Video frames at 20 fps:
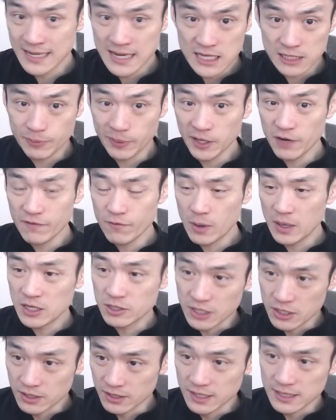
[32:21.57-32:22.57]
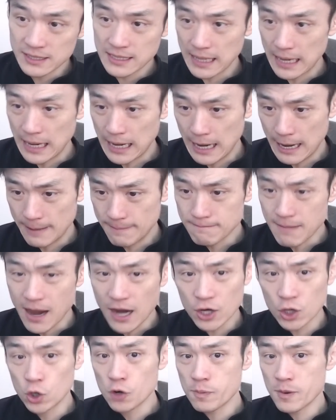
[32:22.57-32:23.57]
Speaking of mental illness,
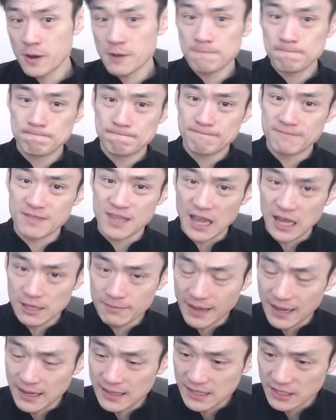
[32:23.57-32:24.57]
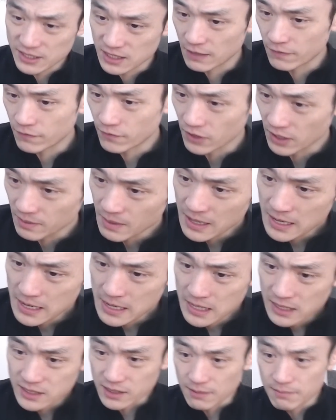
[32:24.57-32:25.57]
Michael Hooper, the other man that's suffering
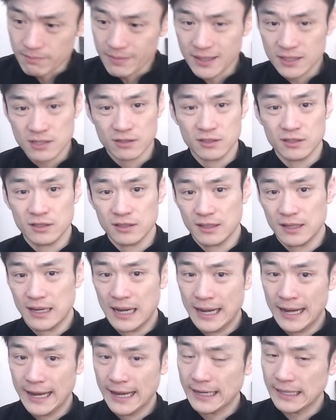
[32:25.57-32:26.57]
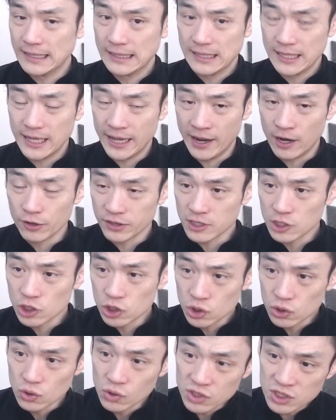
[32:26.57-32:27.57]
some mental health
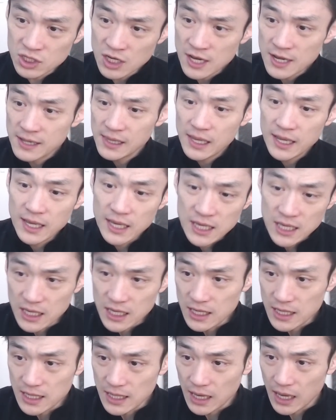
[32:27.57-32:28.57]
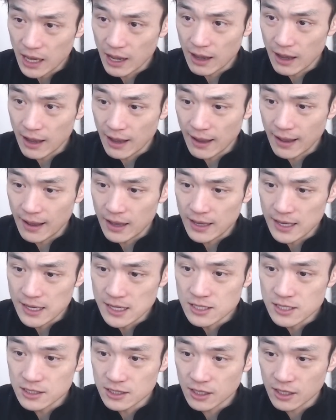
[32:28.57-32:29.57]
issues, he
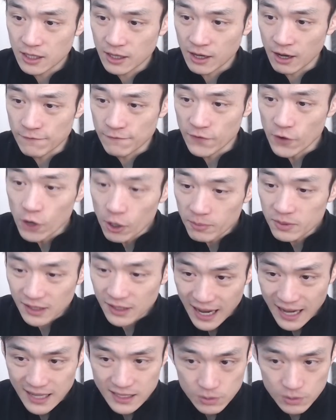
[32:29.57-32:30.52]
is confirmed last